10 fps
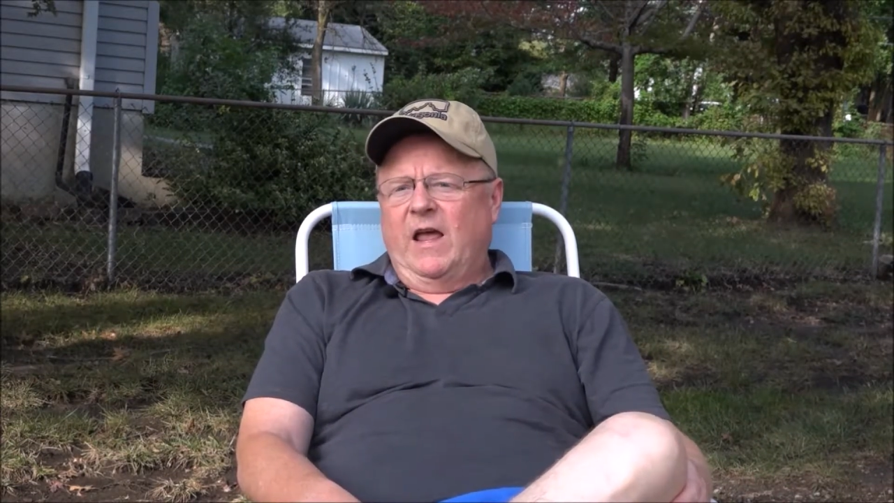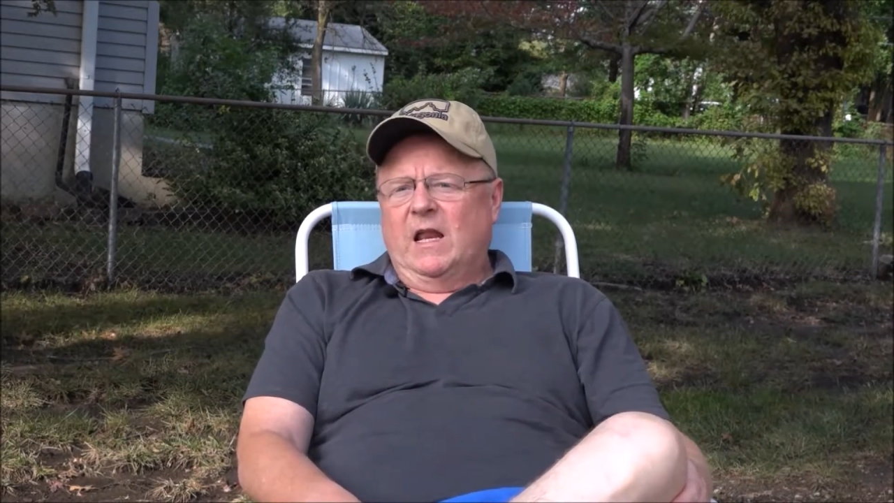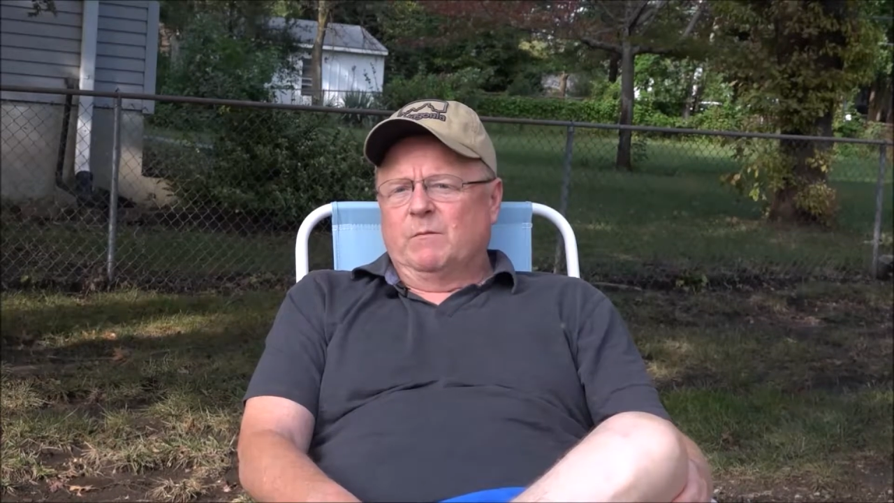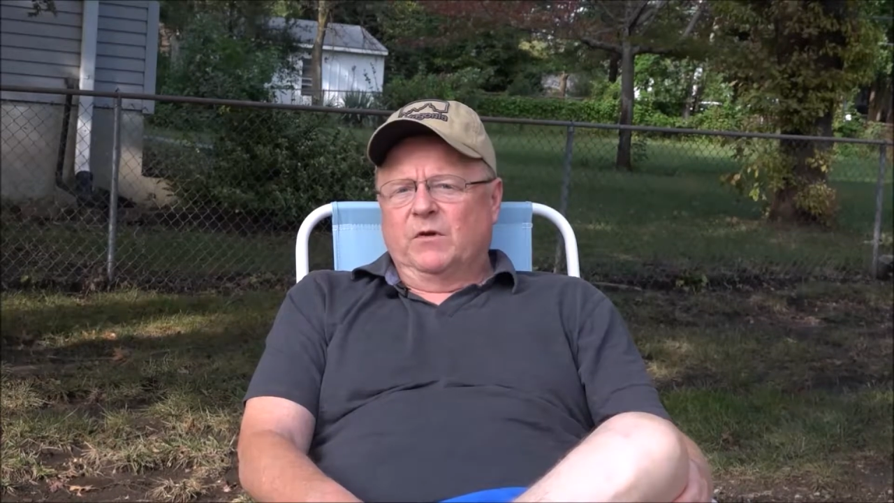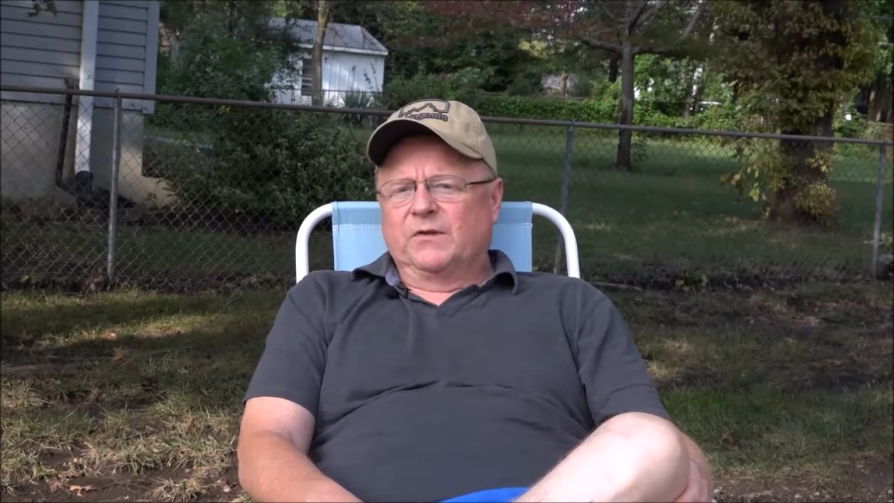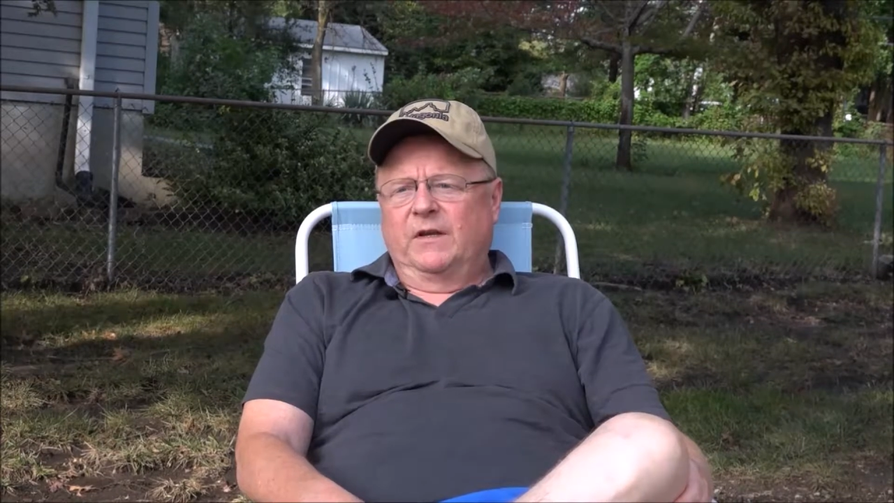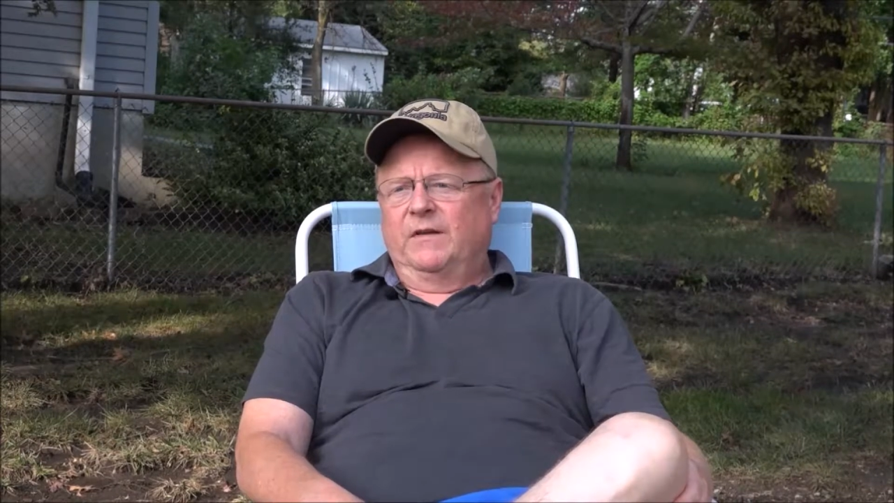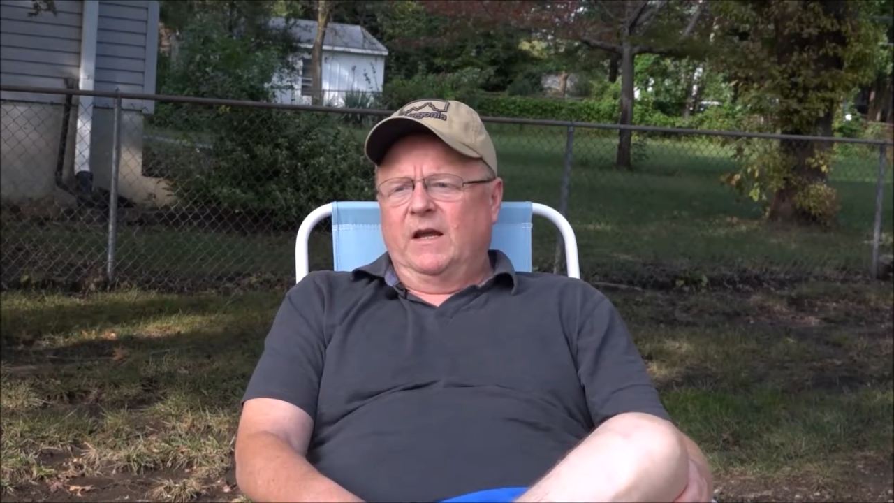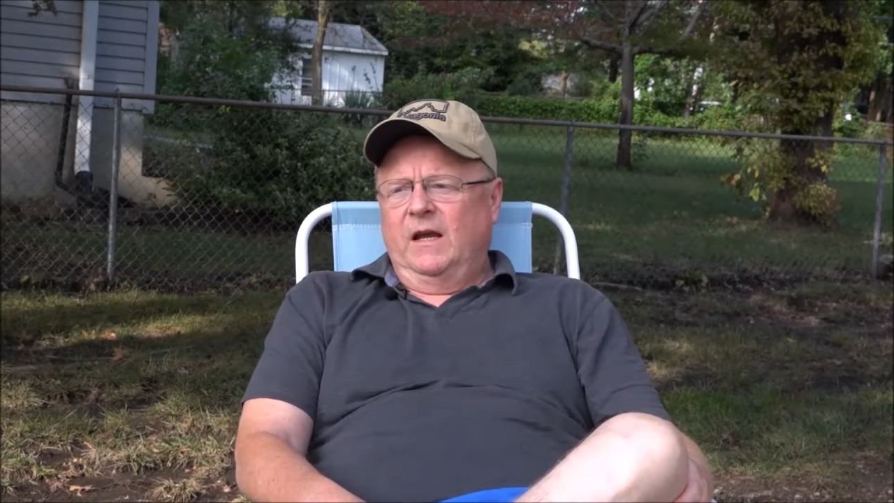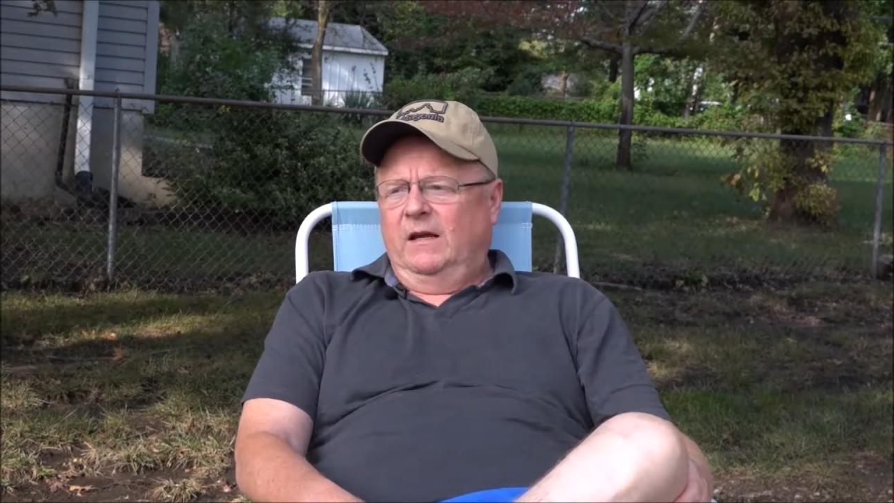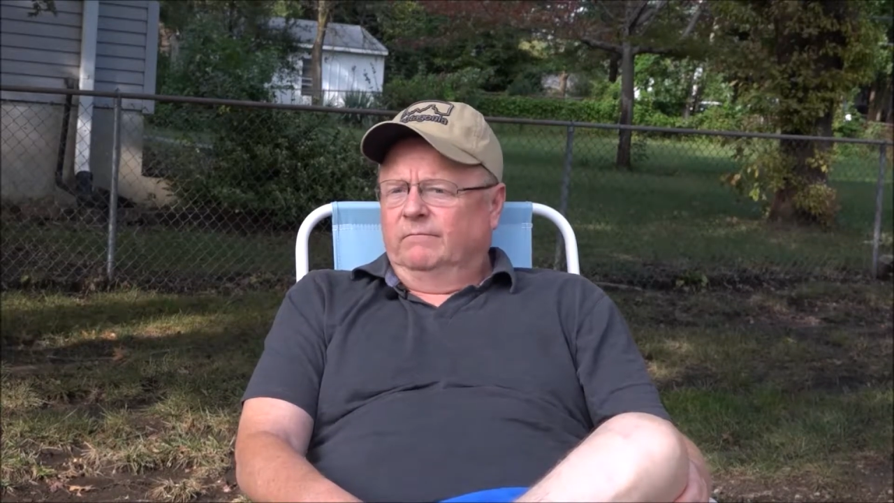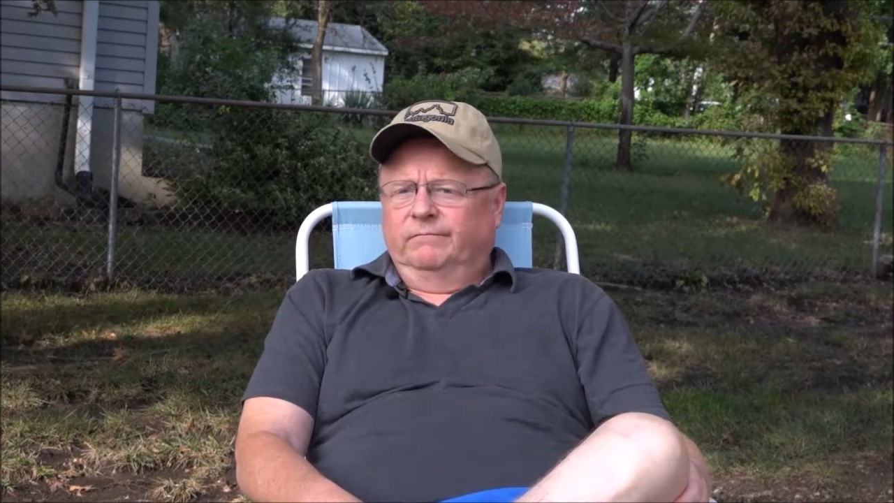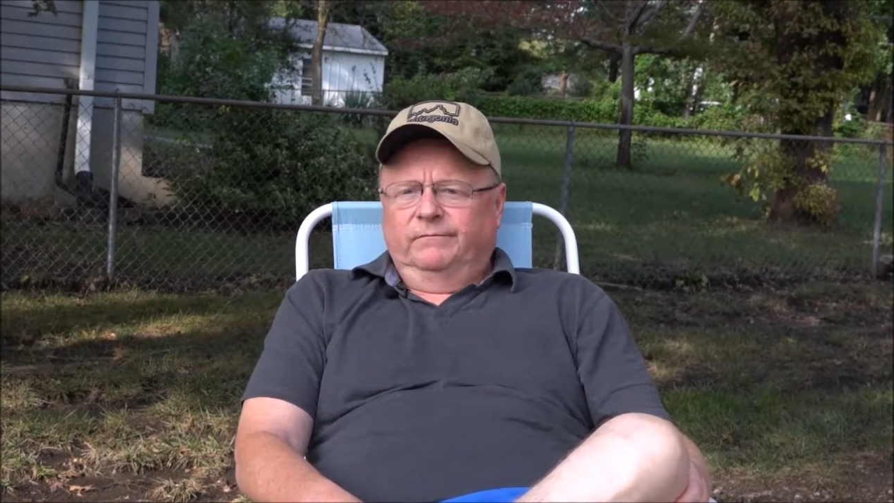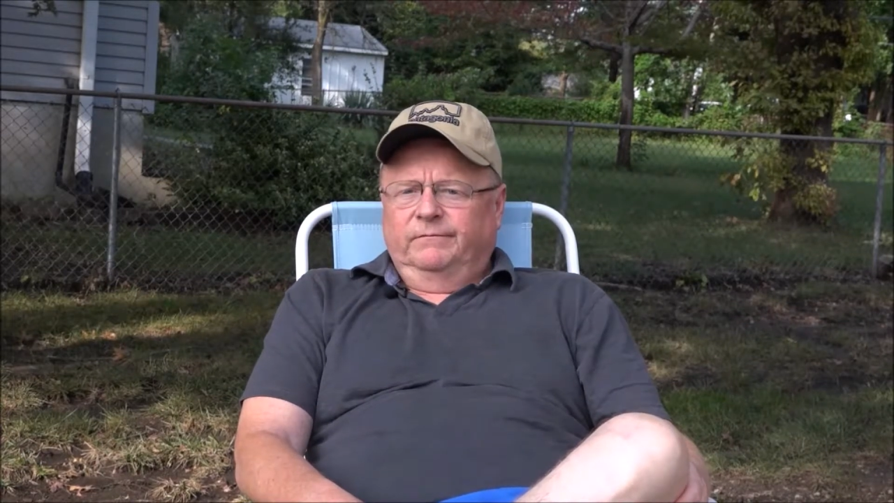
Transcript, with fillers: of animals and they